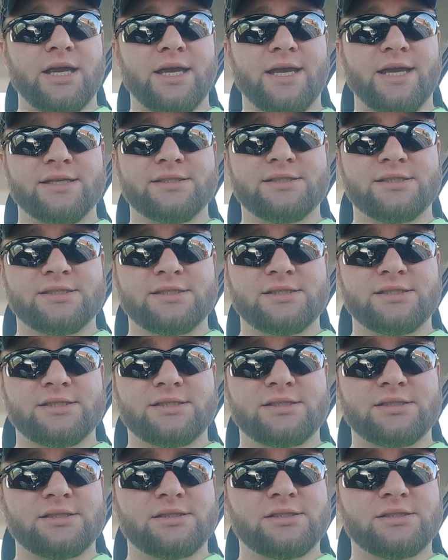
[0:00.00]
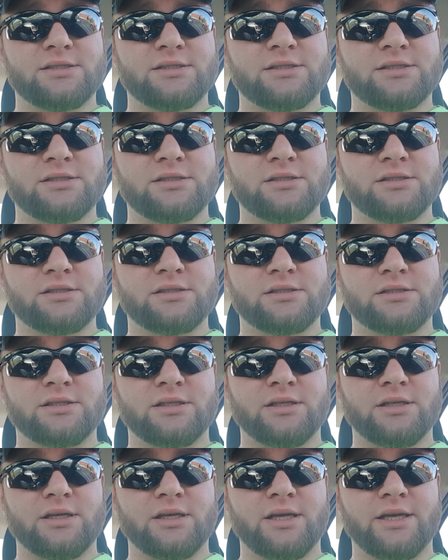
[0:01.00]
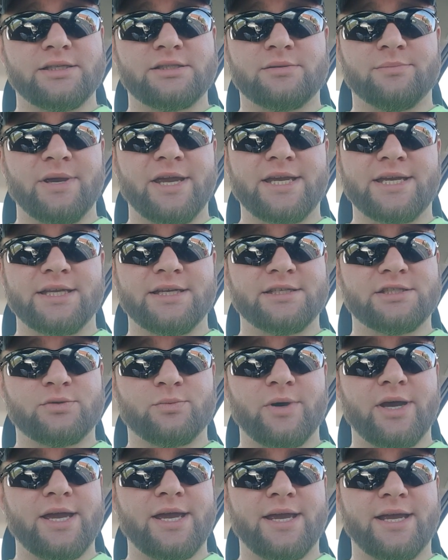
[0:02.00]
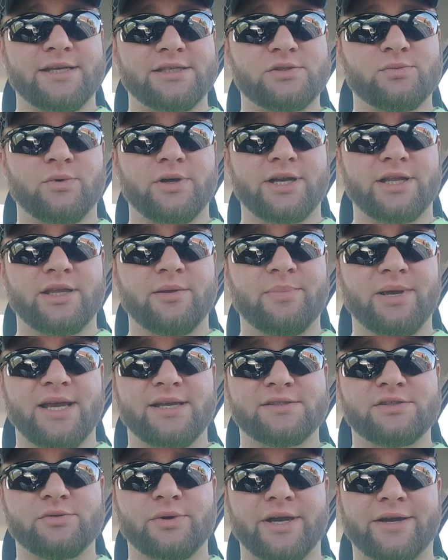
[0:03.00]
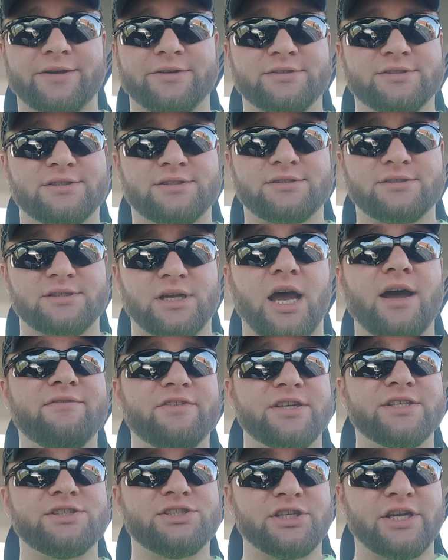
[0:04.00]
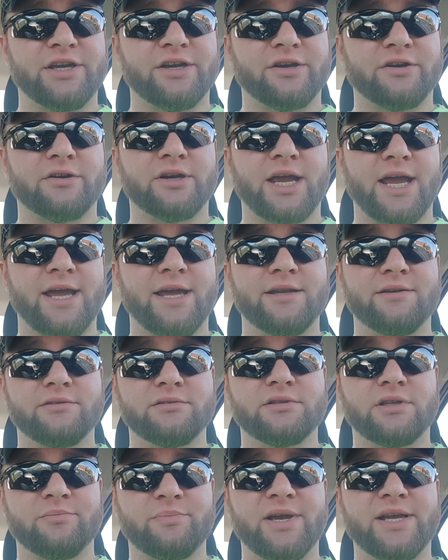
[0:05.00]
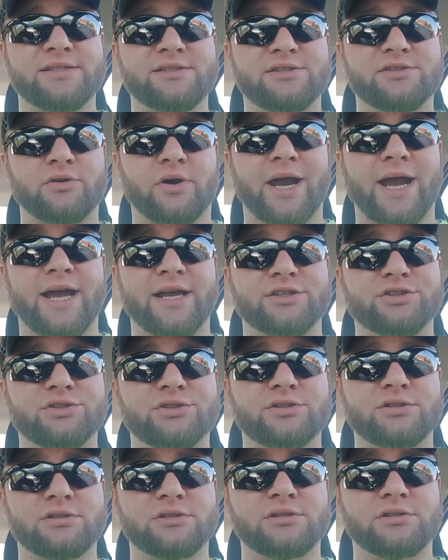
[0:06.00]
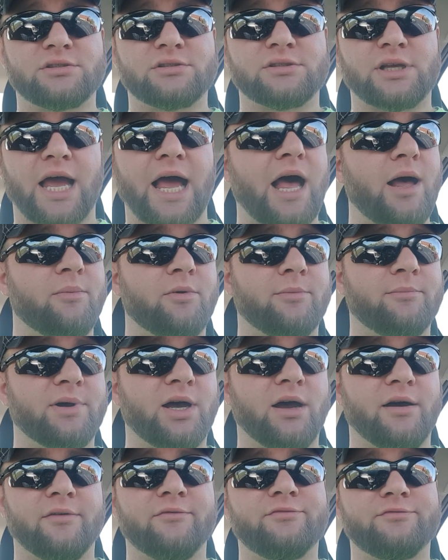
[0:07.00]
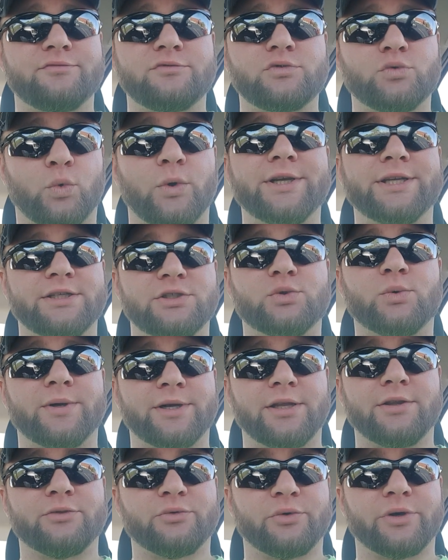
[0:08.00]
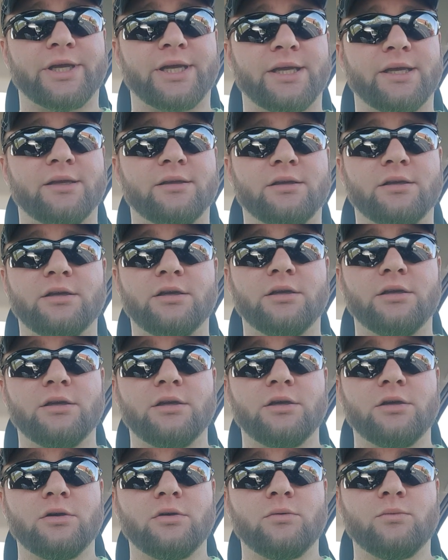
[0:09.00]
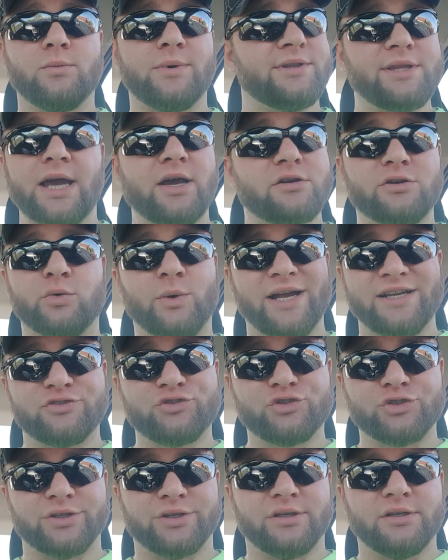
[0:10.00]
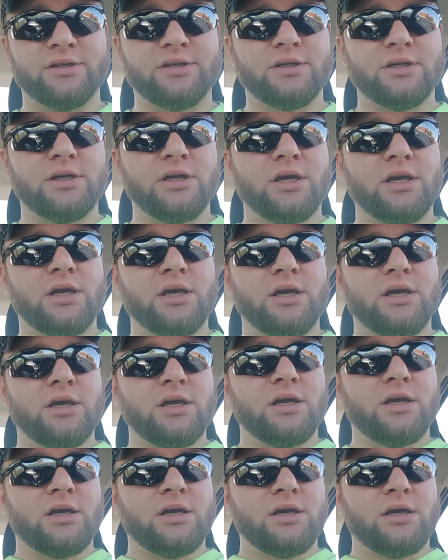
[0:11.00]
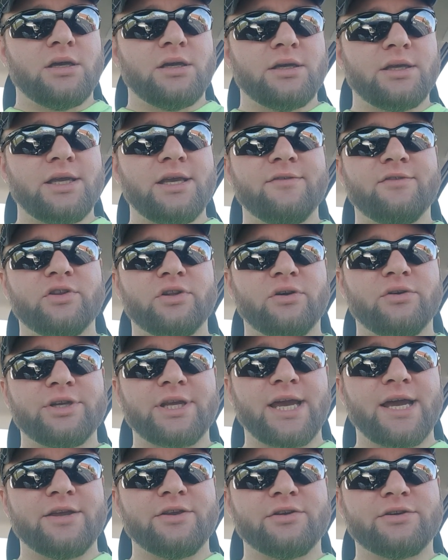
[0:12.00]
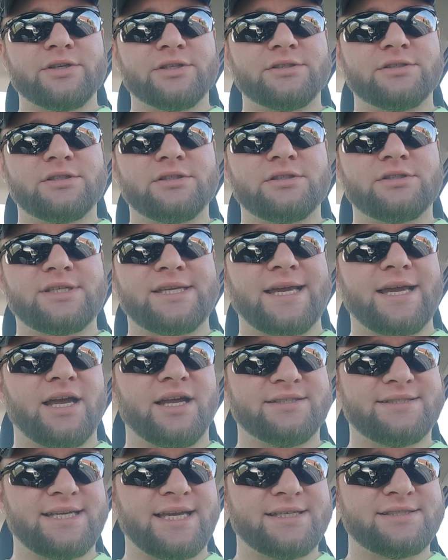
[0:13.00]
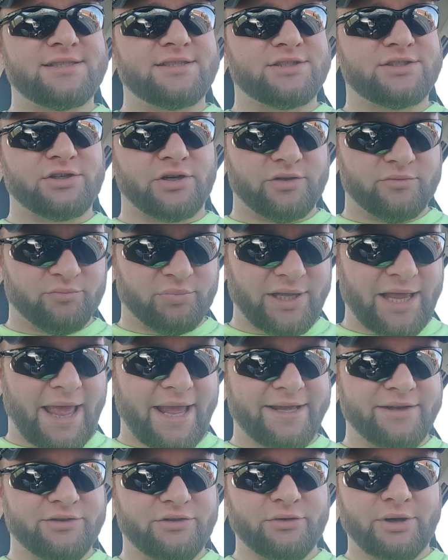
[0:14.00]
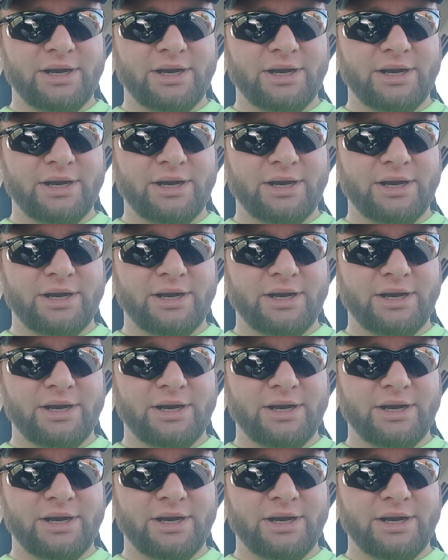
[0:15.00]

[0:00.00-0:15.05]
It's making its way as one of the best records of this year. And the best thrash album of 2023. Without question. Even though, yeah, you could attest to certain Black and